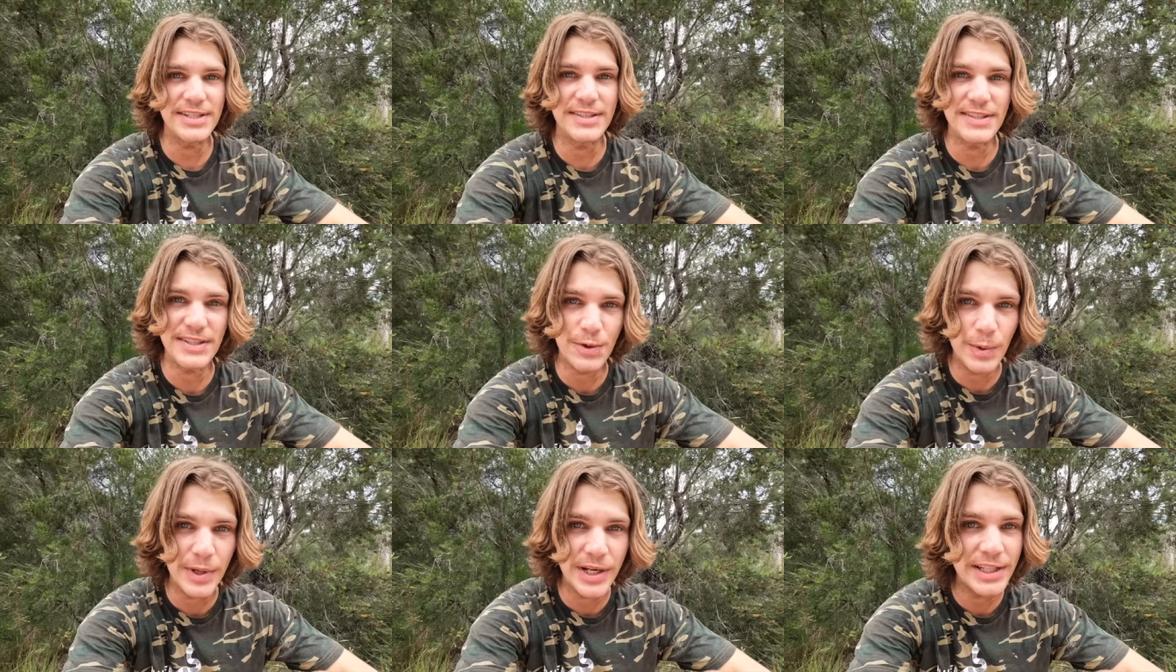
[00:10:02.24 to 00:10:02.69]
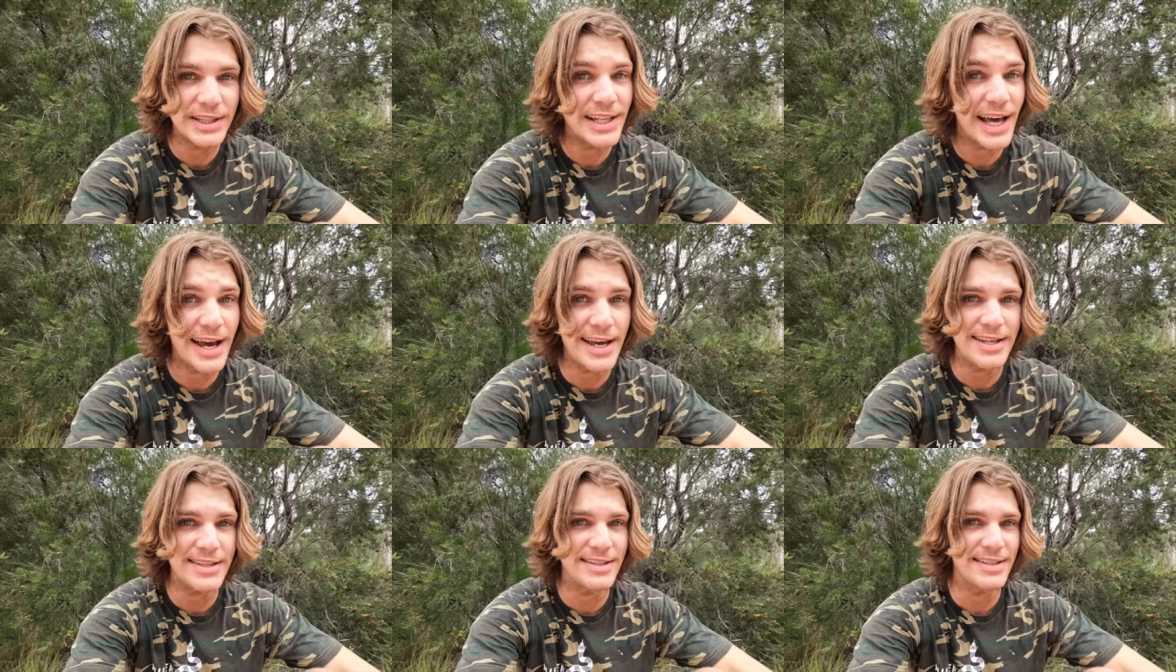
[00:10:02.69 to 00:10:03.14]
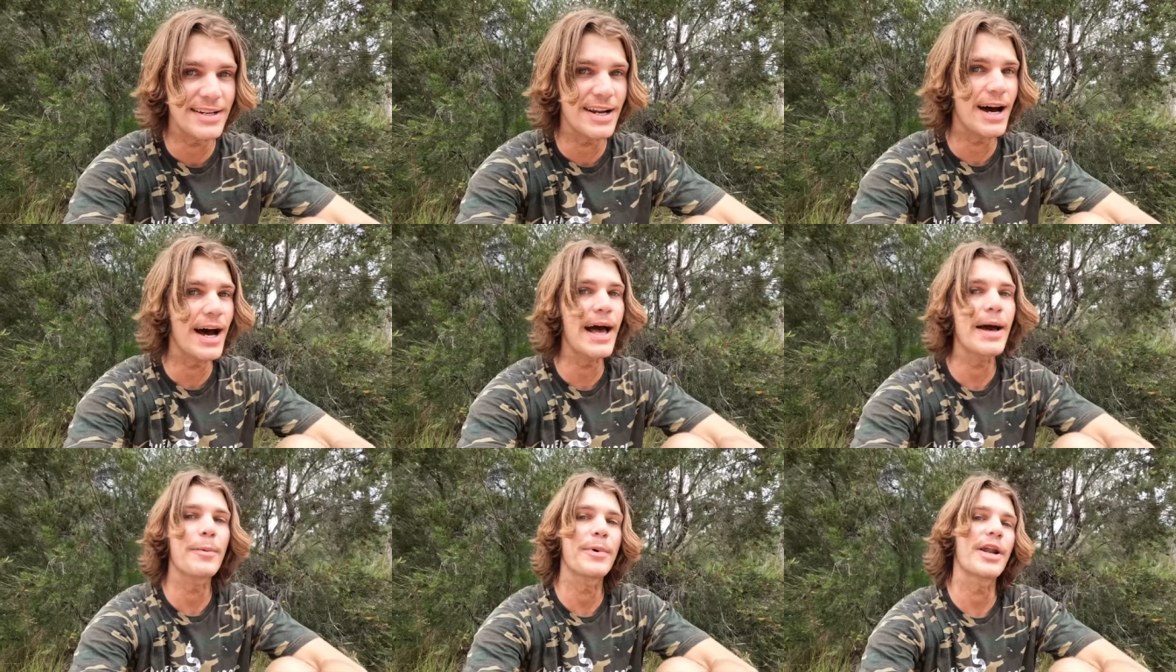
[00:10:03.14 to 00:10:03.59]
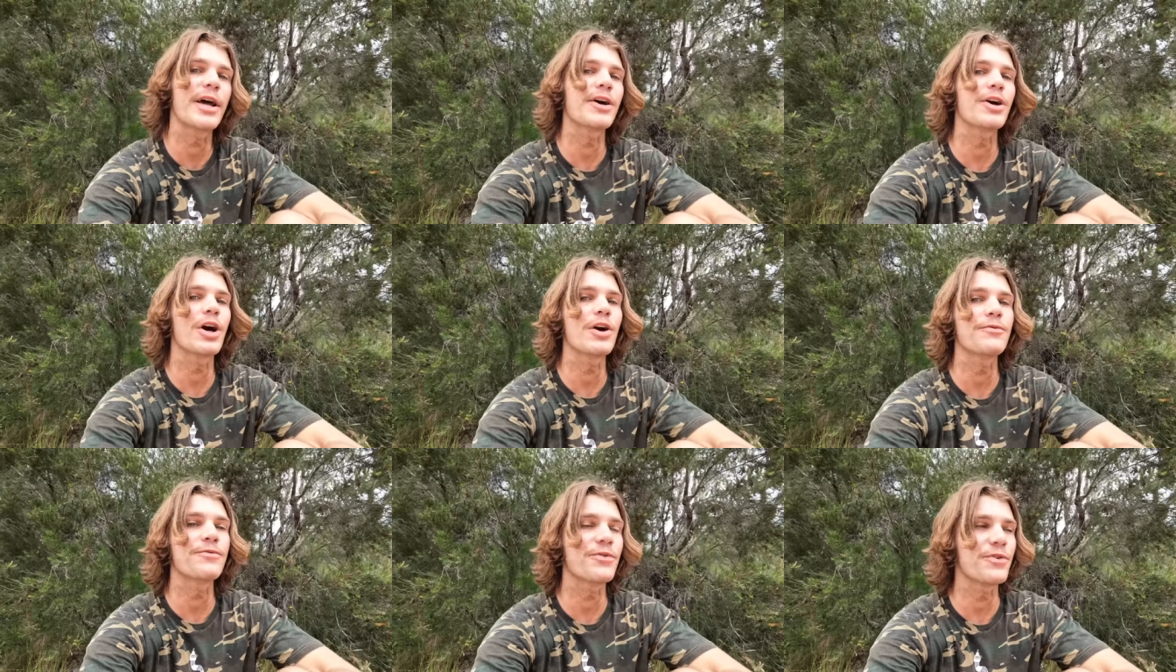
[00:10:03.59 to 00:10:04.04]
a squid later tonight when I
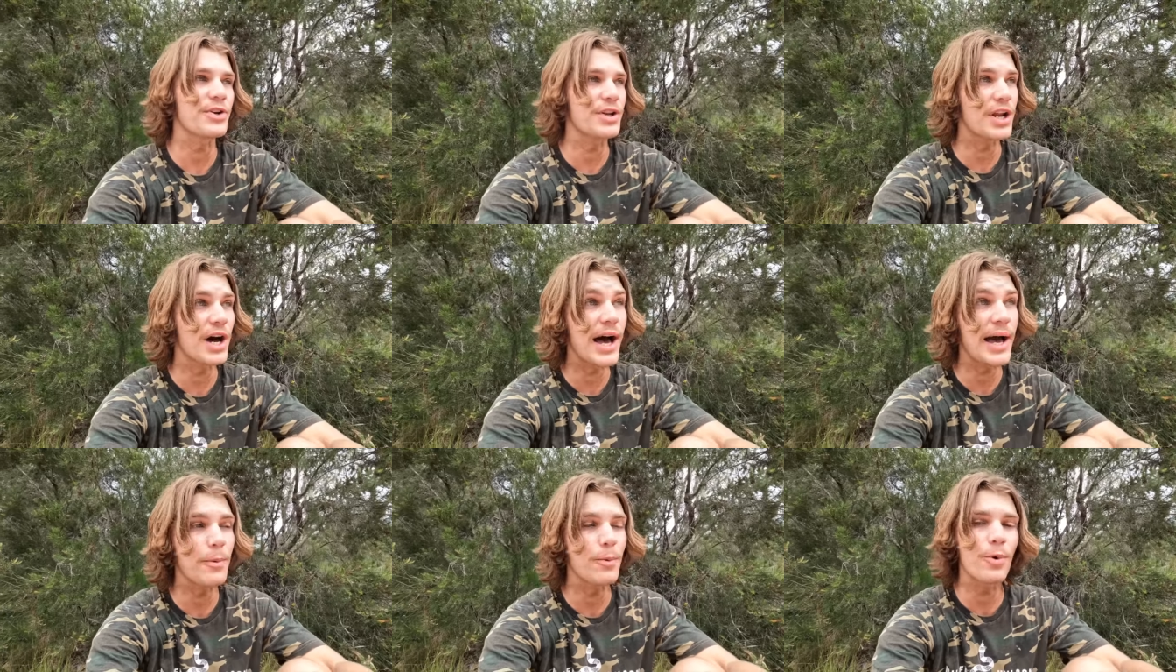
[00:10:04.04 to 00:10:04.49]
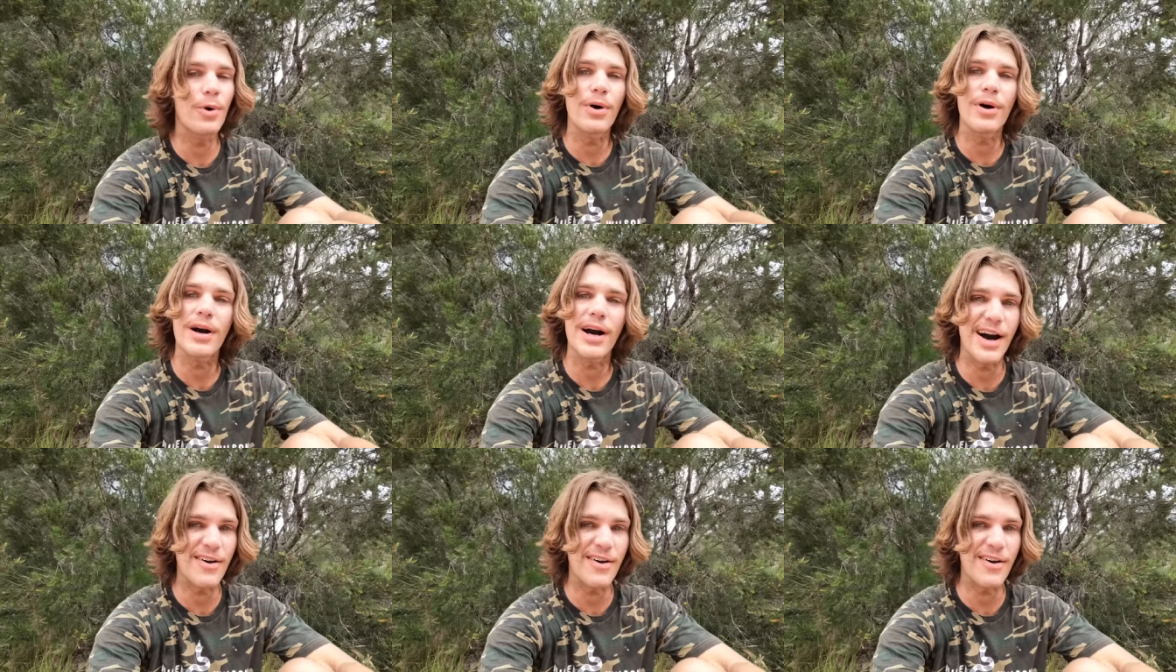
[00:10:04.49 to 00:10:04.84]
go for a night walk.